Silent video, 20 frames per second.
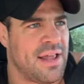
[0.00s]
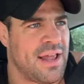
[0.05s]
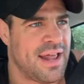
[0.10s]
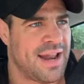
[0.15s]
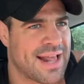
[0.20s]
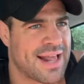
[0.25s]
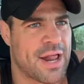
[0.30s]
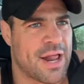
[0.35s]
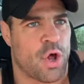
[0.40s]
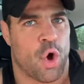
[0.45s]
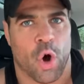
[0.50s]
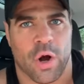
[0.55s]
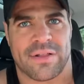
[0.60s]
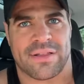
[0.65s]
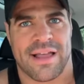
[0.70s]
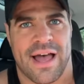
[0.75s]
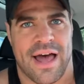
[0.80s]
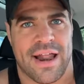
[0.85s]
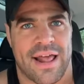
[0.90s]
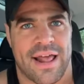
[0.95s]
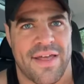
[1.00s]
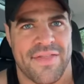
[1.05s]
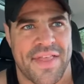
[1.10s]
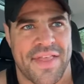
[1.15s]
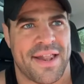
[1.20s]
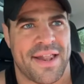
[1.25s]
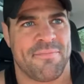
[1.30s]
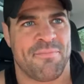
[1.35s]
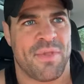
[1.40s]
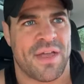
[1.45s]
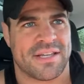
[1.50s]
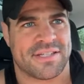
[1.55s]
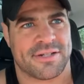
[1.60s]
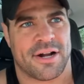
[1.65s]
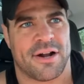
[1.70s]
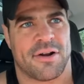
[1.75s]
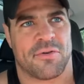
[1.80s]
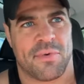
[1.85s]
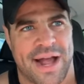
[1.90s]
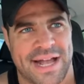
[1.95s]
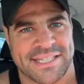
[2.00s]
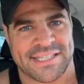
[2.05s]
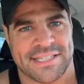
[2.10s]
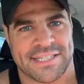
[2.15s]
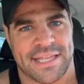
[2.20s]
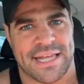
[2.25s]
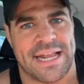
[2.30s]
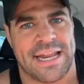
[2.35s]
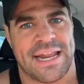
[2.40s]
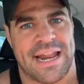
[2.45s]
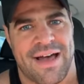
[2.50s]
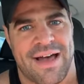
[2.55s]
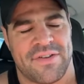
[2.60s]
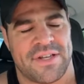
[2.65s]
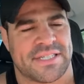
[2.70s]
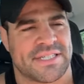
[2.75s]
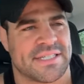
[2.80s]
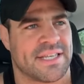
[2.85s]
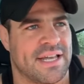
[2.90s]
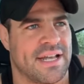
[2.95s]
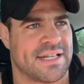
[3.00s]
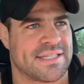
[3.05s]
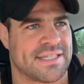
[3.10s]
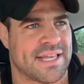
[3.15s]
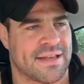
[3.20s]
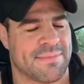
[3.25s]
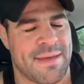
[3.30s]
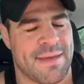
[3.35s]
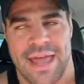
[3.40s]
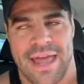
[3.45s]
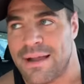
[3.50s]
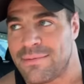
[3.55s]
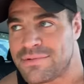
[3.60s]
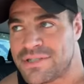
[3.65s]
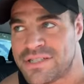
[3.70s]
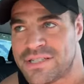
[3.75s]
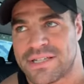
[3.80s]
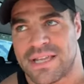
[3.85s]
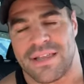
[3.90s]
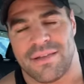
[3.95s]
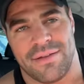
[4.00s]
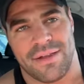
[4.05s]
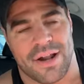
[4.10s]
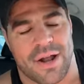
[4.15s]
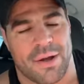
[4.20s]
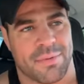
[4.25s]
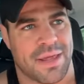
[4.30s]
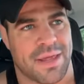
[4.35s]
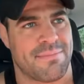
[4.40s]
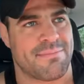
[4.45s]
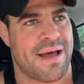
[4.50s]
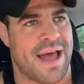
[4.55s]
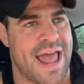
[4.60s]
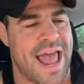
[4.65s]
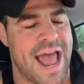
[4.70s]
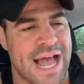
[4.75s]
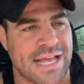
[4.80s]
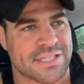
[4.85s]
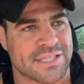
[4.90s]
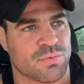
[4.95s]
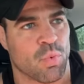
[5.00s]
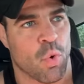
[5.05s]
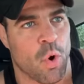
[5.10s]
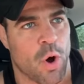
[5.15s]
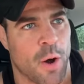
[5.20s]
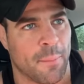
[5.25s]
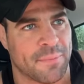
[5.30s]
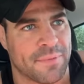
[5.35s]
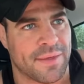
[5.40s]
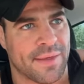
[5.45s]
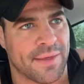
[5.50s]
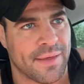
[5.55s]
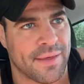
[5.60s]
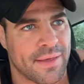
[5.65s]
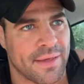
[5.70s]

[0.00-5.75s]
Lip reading: And I got hooked on it. And then I started wrestling. And obviously it's like, man, I'm just, you know, I'm getting my ass whooped.